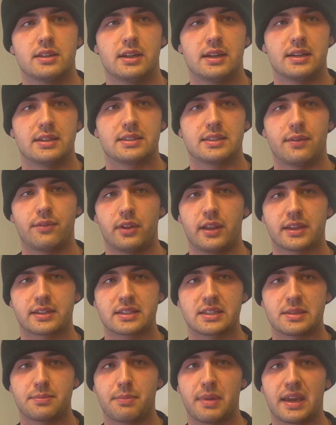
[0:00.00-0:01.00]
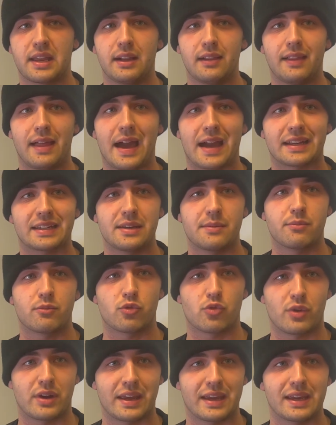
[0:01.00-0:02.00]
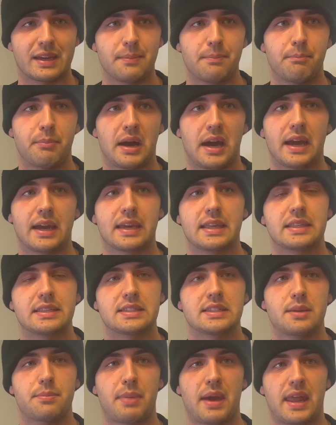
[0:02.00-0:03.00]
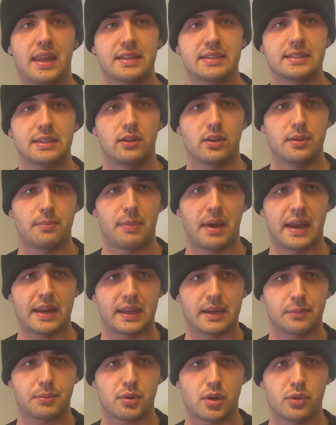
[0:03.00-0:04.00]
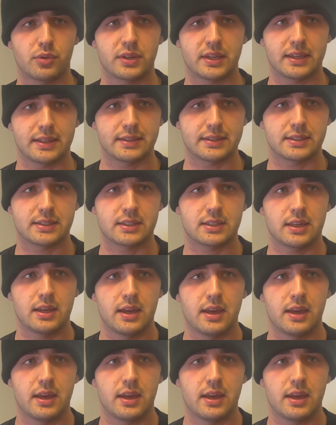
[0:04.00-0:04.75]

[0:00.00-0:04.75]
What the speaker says: cephalexin's beta-lactam ring binds to penicillin binding proteins.